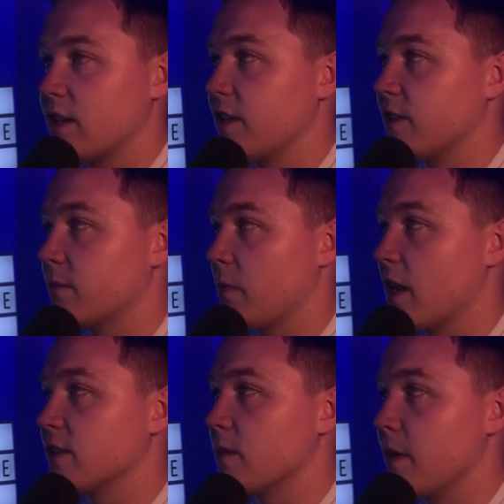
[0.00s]
it
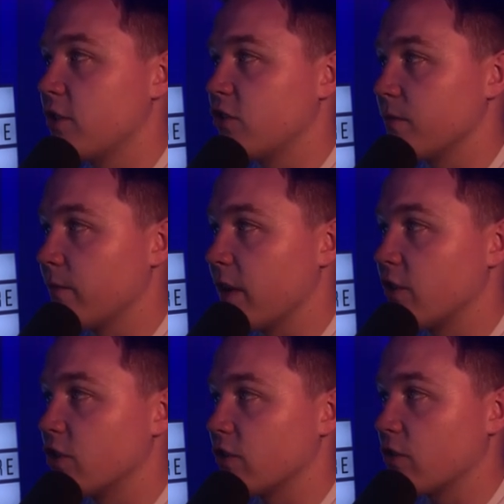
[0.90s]
displays a messaging
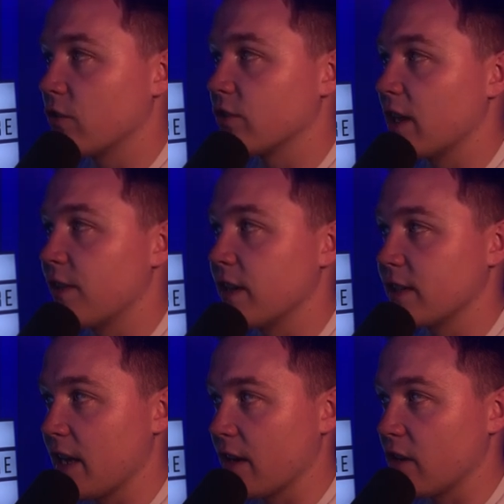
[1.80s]
feature to contact the attacker